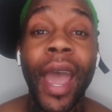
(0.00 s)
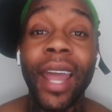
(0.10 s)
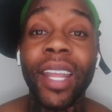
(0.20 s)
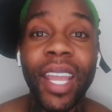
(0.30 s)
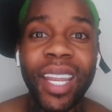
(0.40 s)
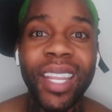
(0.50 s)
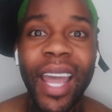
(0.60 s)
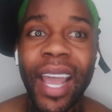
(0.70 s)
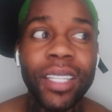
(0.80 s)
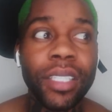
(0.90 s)
And in
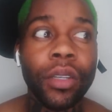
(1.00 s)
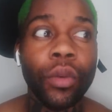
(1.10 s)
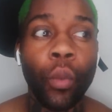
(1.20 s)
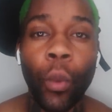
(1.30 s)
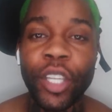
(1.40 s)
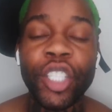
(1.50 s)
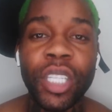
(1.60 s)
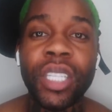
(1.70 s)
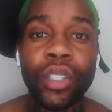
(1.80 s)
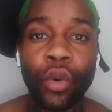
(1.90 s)
that, when
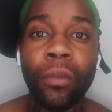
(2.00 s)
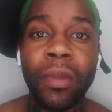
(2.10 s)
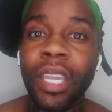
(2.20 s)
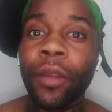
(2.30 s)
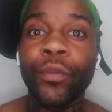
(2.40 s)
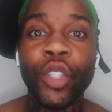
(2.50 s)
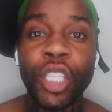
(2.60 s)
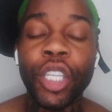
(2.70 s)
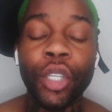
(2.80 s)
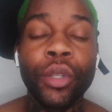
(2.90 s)
she saw me,
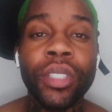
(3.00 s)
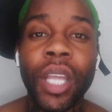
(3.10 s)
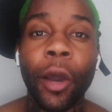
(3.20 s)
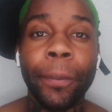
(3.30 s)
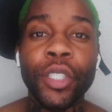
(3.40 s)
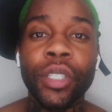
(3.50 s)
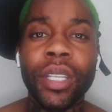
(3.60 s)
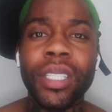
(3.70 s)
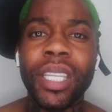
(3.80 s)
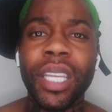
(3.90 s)
she used that
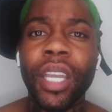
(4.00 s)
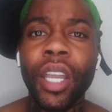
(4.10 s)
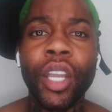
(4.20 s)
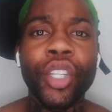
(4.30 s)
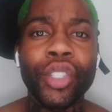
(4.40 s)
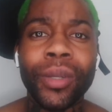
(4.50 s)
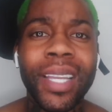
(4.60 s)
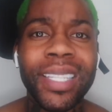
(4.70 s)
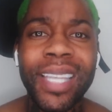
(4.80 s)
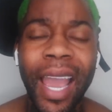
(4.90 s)
opportunity to
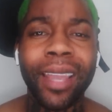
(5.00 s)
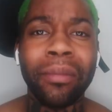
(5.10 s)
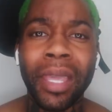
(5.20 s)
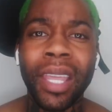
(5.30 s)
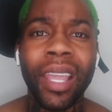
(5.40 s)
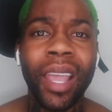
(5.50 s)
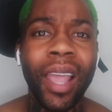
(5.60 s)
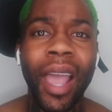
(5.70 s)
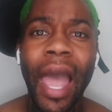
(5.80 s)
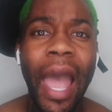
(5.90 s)
attack me
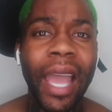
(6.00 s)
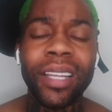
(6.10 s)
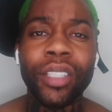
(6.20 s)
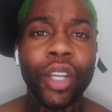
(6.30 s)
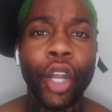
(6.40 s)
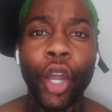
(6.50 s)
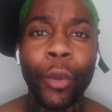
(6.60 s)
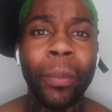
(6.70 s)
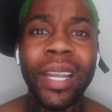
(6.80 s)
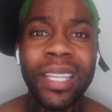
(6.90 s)
and
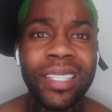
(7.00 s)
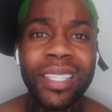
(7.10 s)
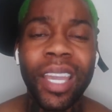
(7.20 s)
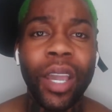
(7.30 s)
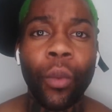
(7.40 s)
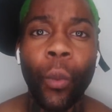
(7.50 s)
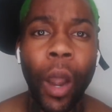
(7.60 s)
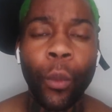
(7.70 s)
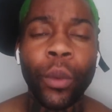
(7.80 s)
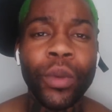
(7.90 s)
go ballistic
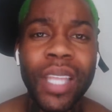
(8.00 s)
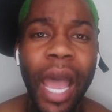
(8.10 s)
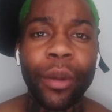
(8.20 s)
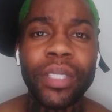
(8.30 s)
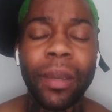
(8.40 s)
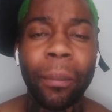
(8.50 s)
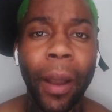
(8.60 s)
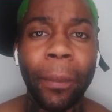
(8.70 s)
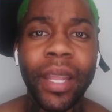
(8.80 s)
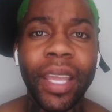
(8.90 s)
while we was out in
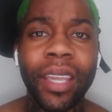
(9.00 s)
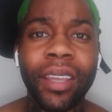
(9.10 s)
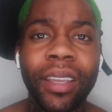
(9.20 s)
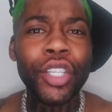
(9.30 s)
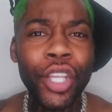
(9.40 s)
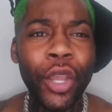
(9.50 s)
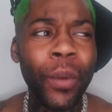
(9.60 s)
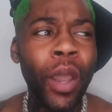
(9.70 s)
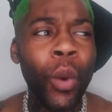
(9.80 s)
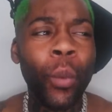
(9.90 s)
public.
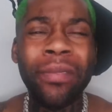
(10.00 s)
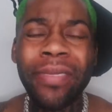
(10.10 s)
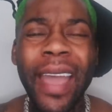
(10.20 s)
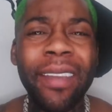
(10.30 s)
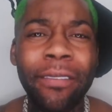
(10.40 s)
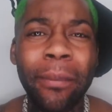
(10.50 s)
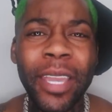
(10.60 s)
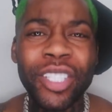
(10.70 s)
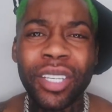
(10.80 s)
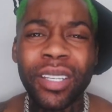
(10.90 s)
So with that
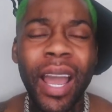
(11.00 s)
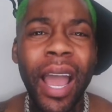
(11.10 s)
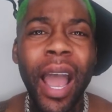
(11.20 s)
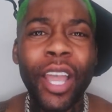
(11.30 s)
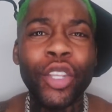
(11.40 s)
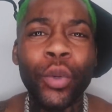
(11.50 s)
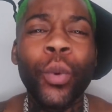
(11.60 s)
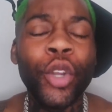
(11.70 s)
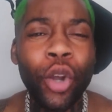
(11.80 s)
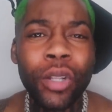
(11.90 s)
information, you
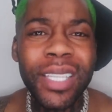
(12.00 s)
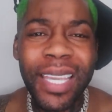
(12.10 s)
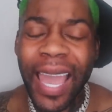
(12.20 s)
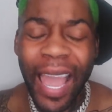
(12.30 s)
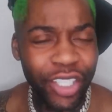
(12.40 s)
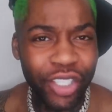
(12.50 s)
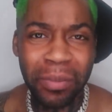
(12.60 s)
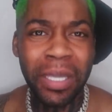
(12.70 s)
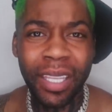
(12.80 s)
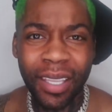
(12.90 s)
would not catch
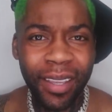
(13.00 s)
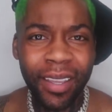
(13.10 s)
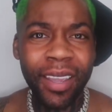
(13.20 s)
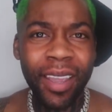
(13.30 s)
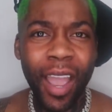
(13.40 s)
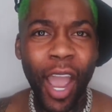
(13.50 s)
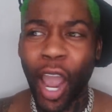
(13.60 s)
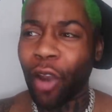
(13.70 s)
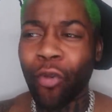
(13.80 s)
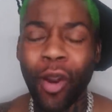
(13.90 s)
me
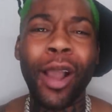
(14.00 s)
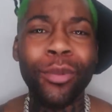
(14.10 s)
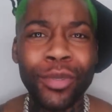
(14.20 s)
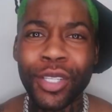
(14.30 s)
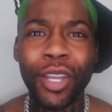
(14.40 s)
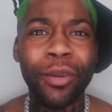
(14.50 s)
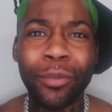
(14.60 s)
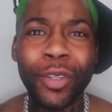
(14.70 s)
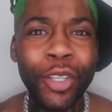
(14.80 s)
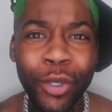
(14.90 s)
around
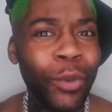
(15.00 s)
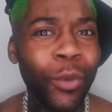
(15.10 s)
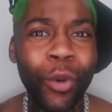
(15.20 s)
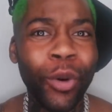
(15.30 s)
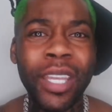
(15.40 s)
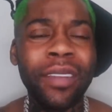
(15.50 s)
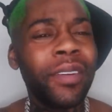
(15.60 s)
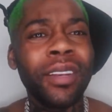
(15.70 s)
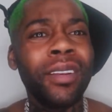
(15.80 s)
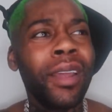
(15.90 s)
you or
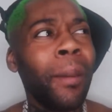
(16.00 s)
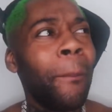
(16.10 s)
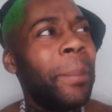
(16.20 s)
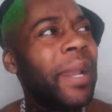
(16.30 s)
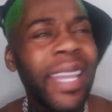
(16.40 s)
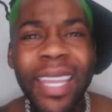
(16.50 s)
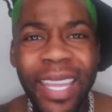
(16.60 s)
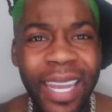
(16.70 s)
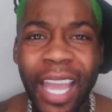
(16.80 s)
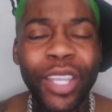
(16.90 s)
even
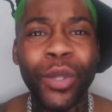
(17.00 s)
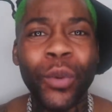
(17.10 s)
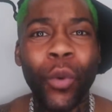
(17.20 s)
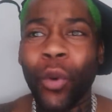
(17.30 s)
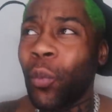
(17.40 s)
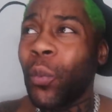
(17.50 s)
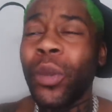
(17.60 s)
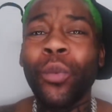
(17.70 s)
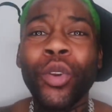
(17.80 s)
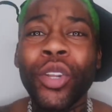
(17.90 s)
blinking at you, or
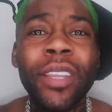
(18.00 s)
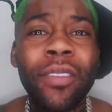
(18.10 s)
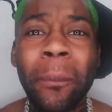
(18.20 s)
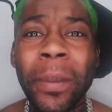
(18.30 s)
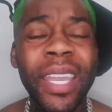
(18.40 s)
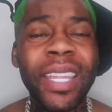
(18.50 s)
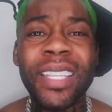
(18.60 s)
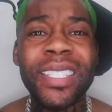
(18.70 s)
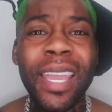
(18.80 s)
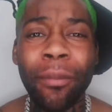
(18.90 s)
we wouldn't even be in
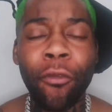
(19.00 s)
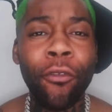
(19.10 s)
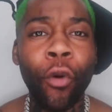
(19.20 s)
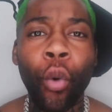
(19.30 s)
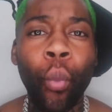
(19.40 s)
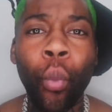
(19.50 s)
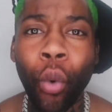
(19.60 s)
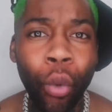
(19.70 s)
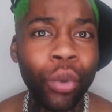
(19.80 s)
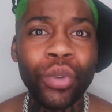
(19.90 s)
the same four
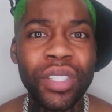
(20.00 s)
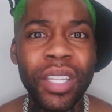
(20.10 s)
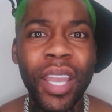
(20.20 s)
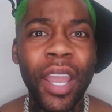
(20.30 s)
walls